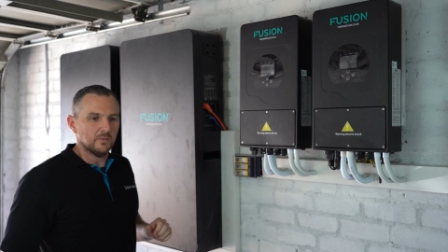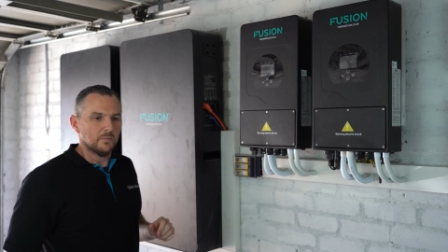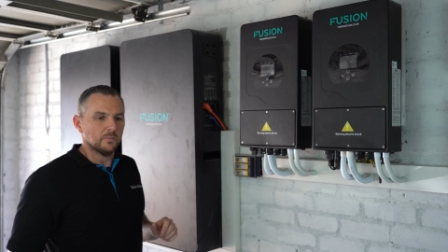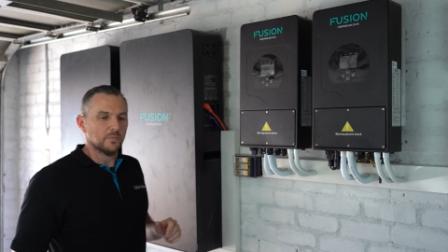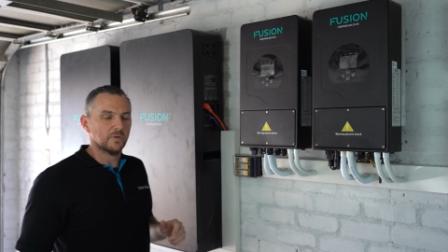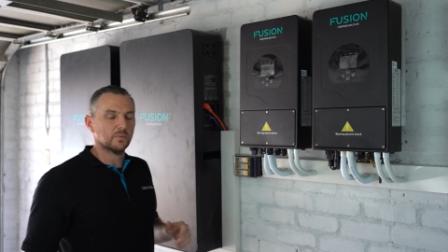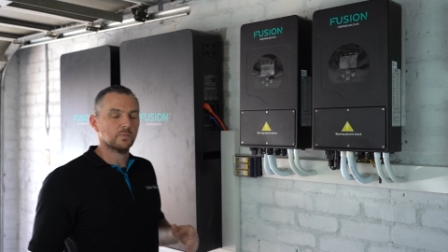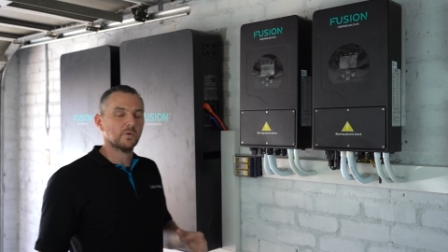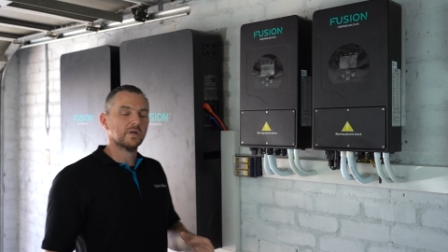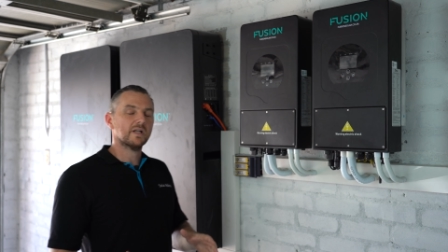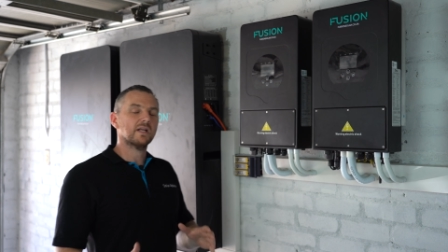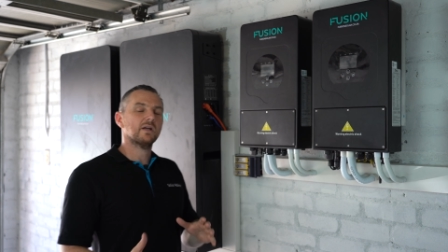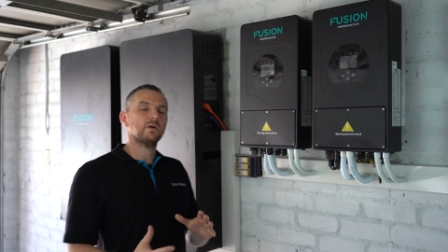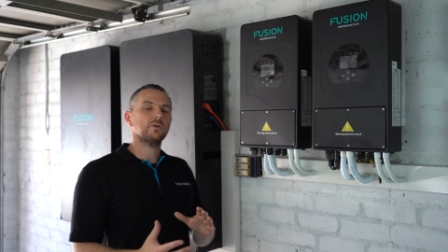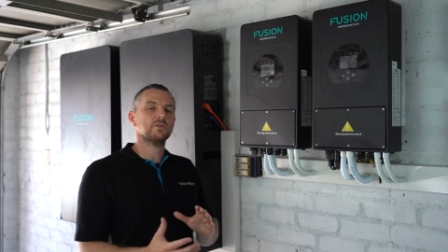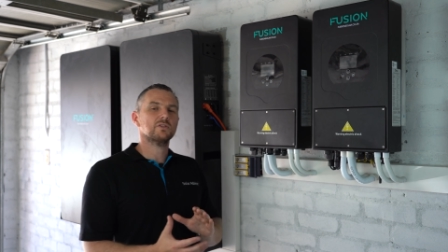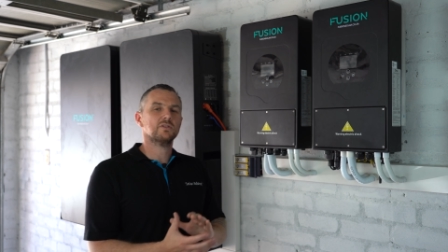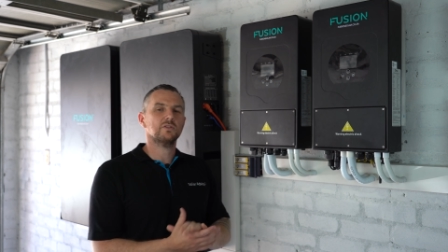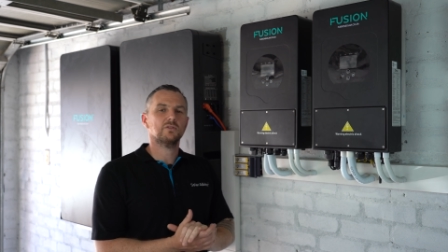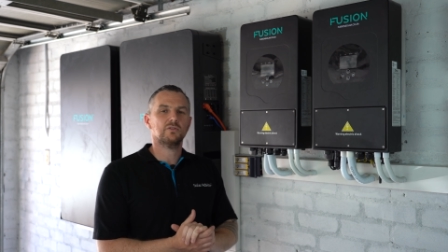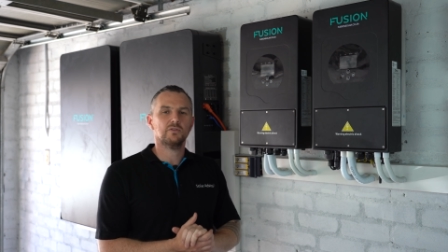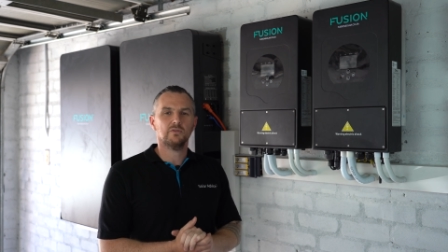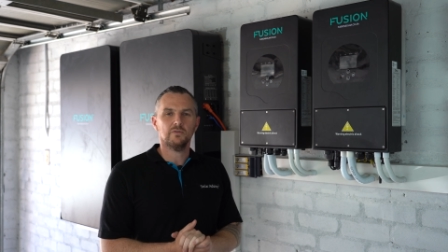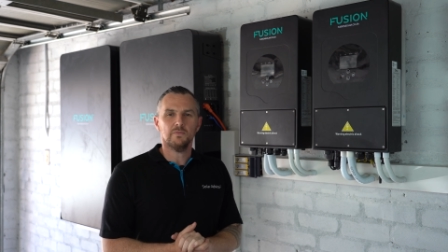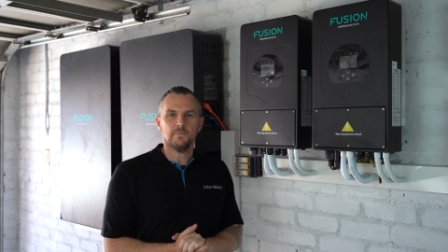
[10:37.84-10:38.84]
But what I
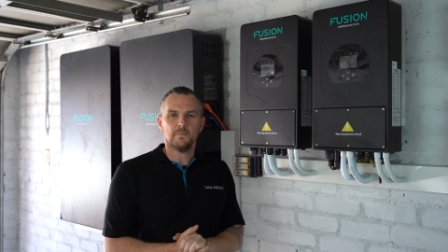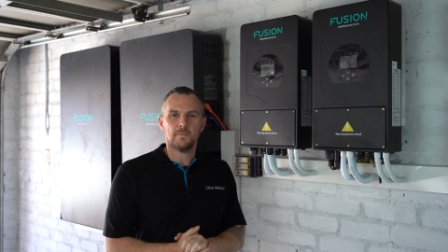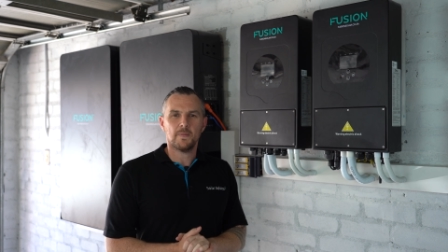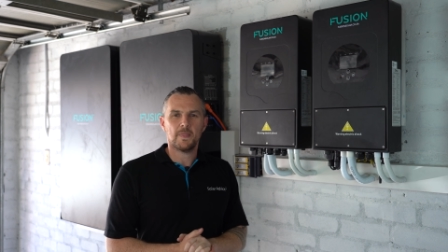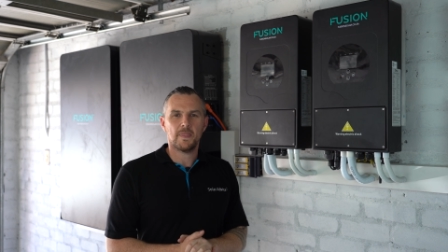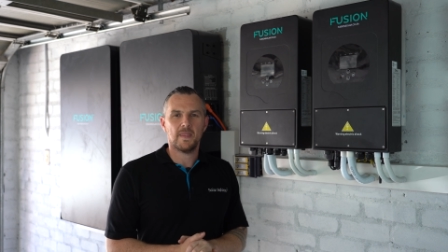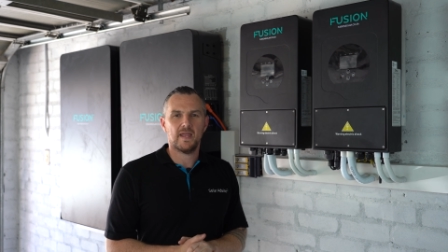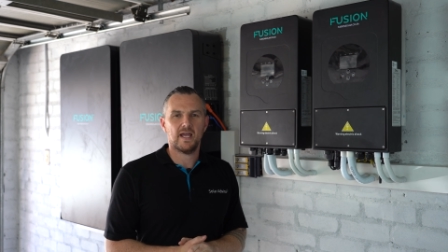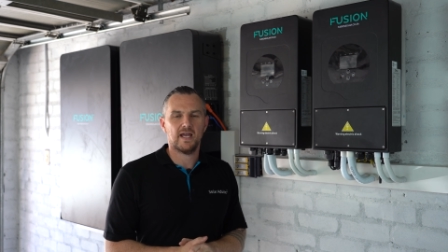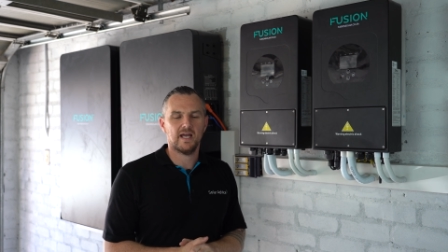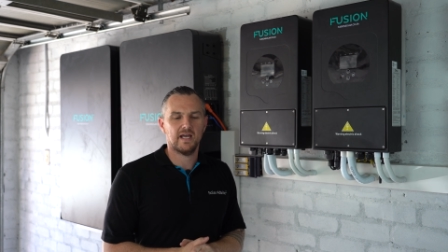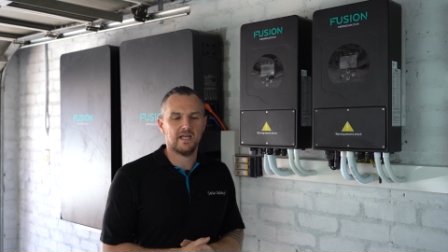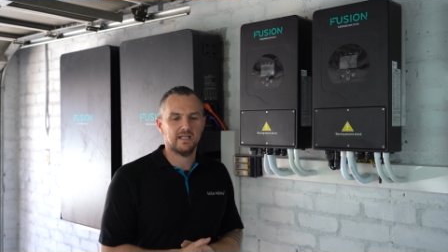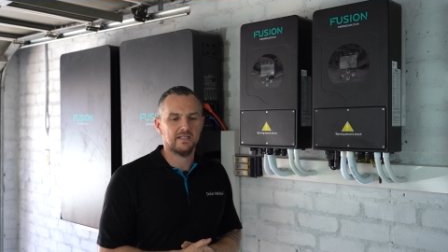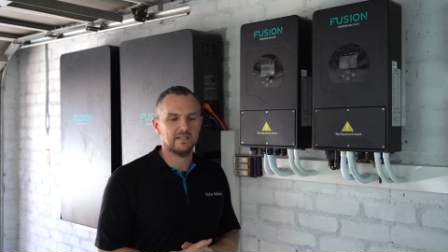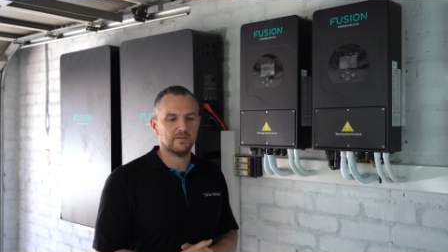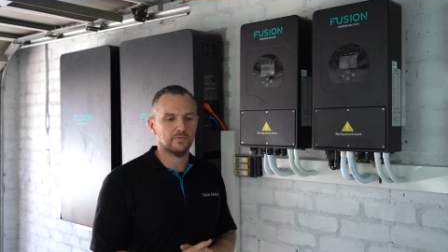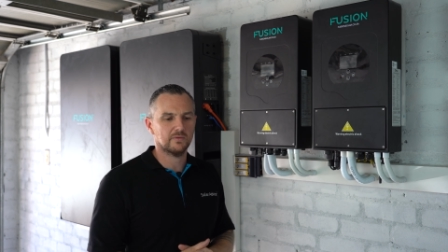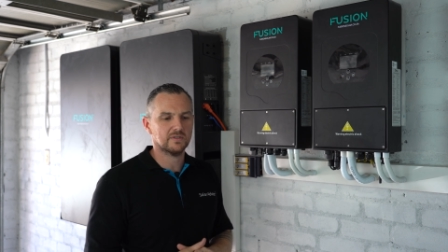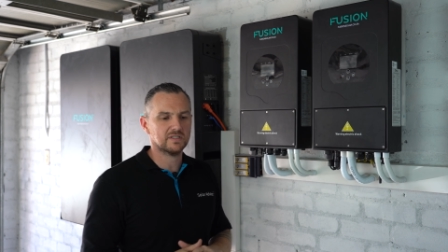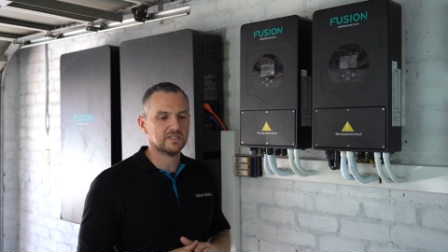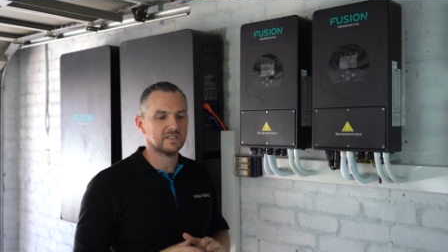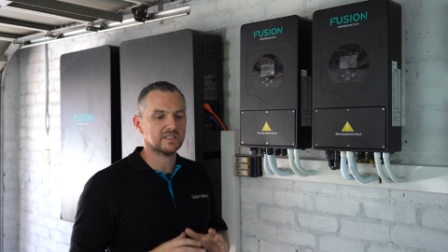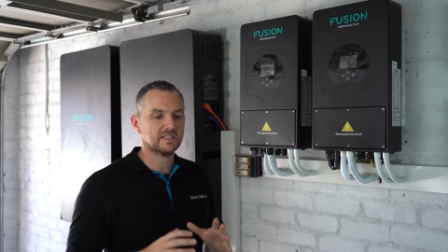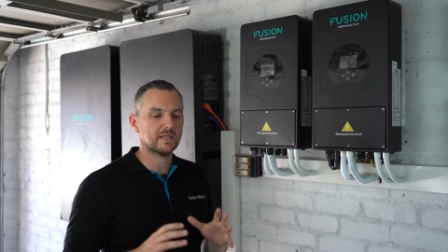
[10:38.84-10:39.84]
also do, and
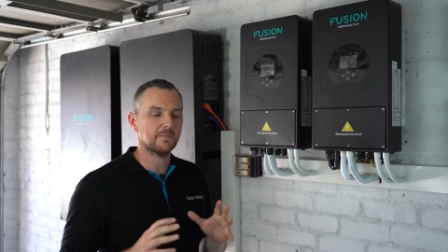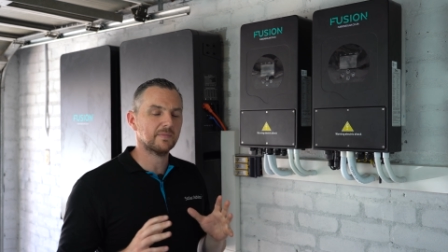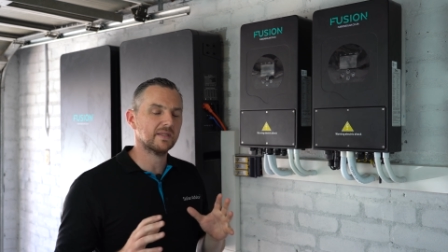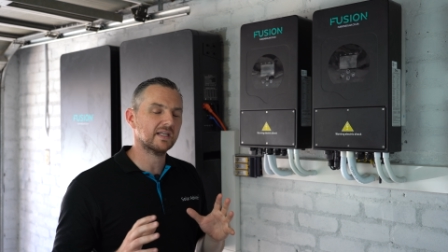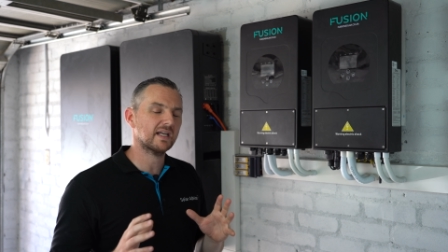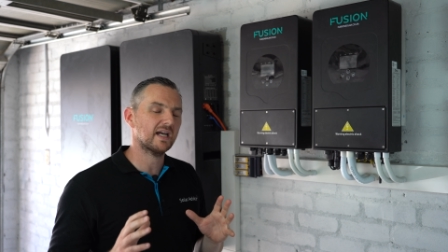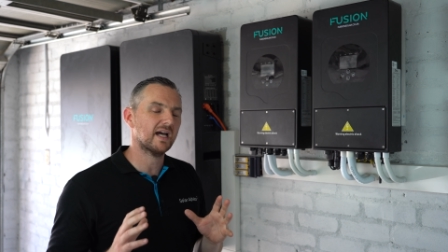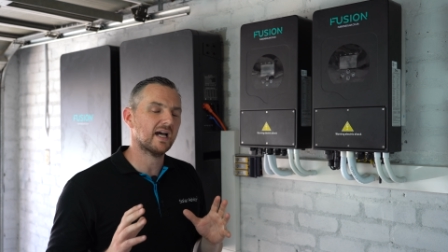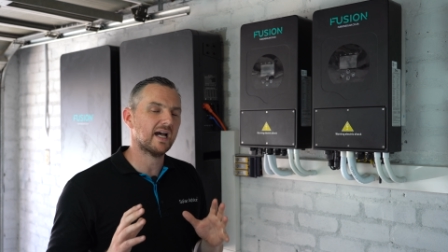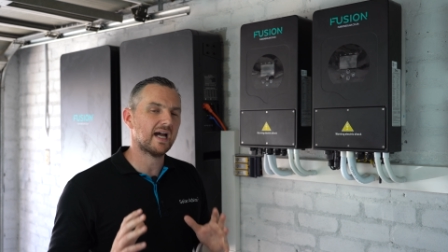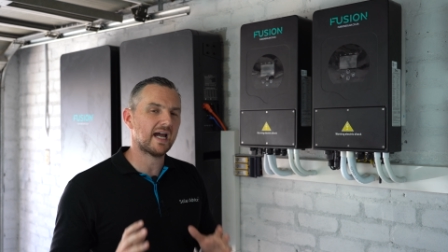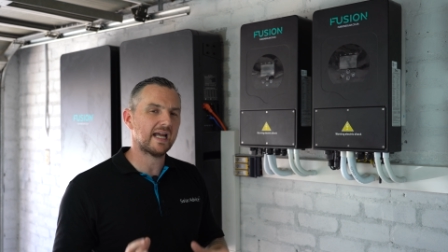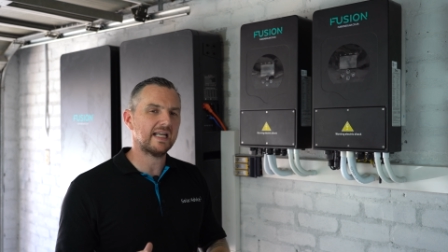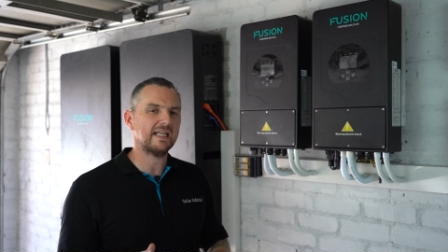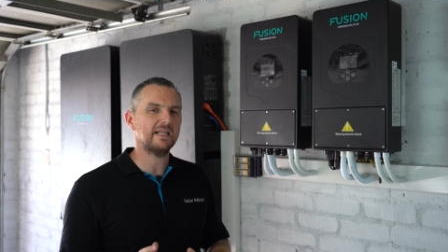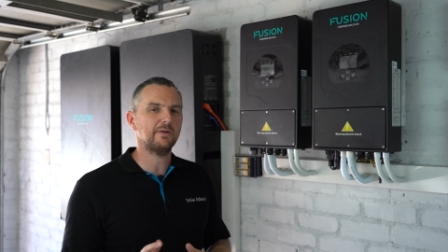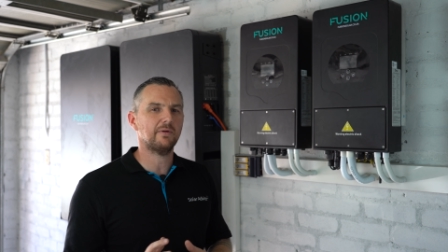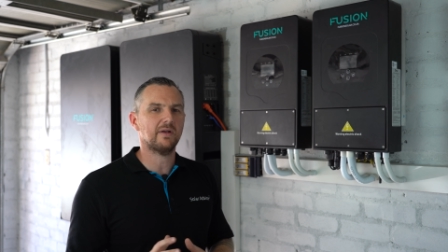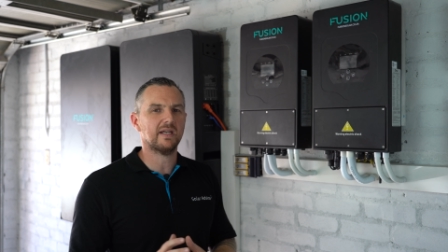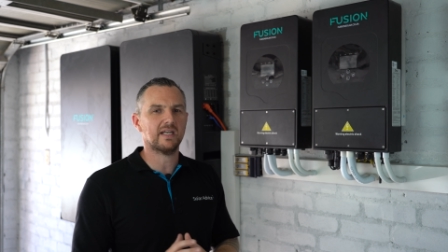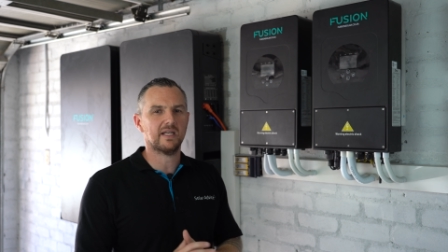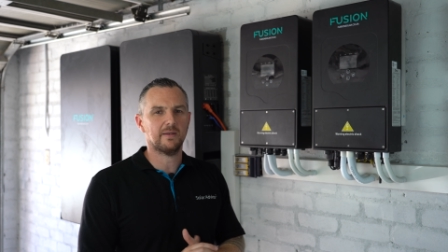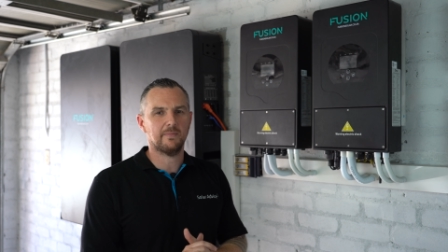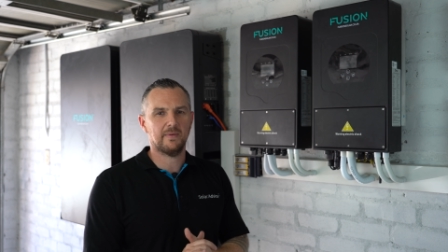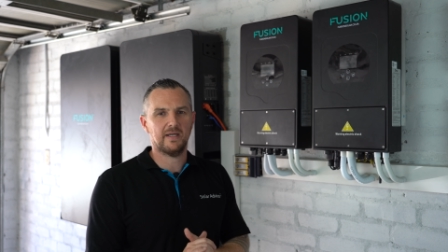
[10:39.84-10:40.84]
this is something I highly
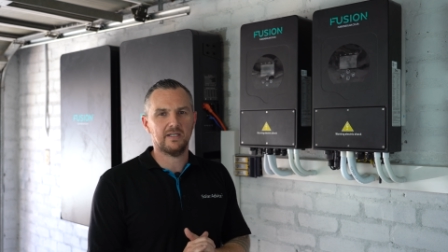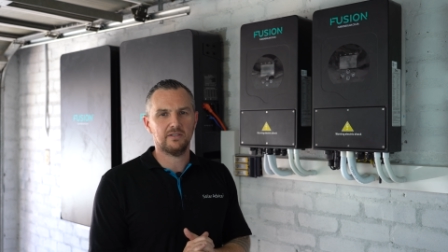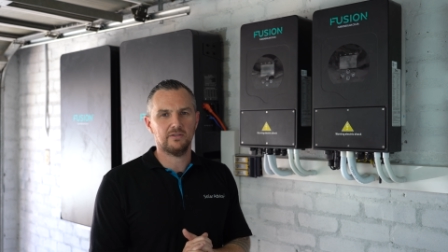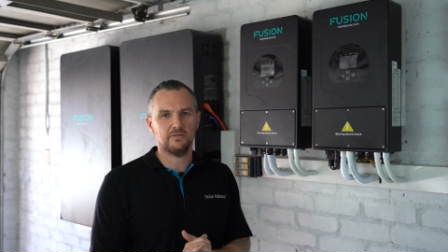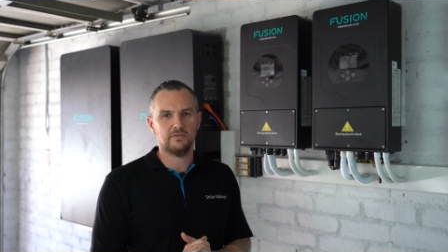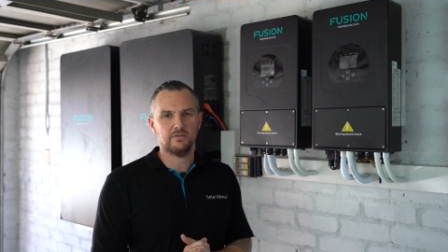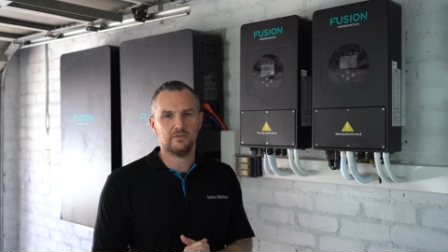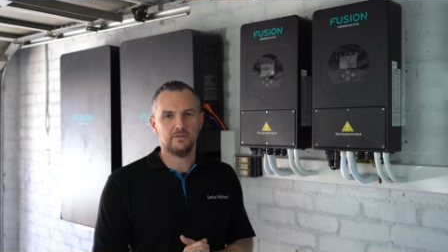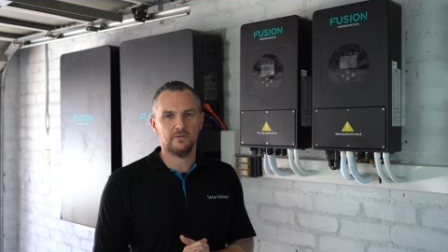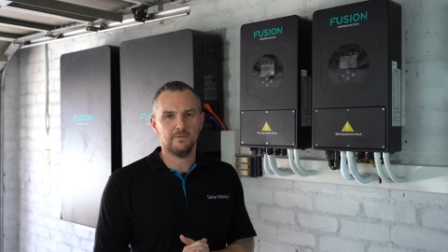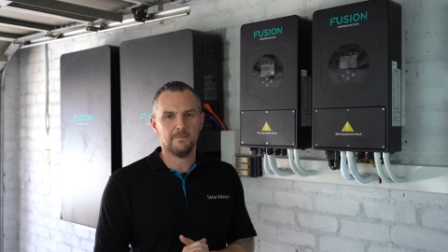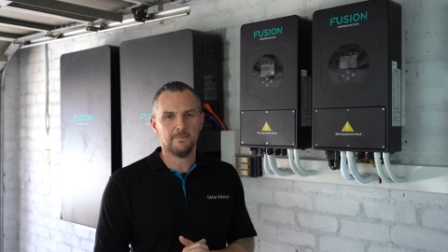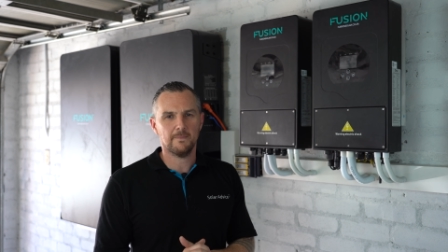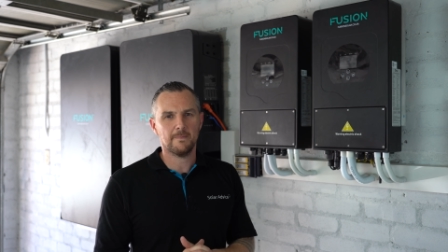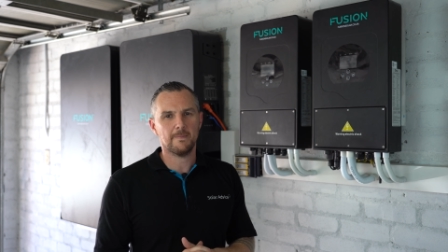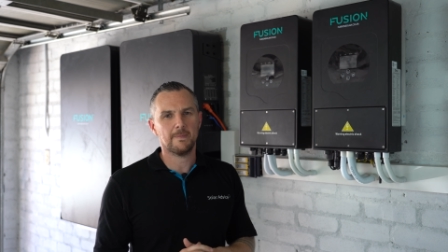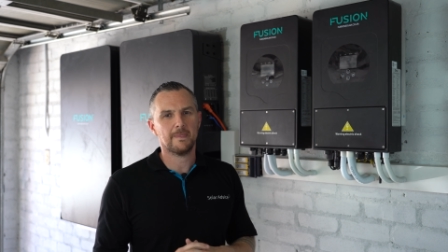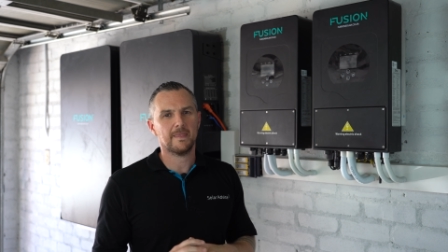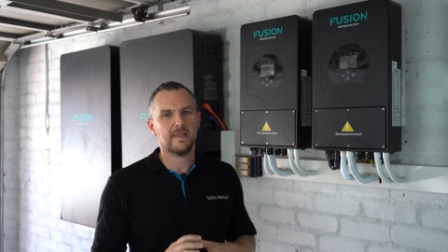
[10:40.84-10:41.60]
recommend you do,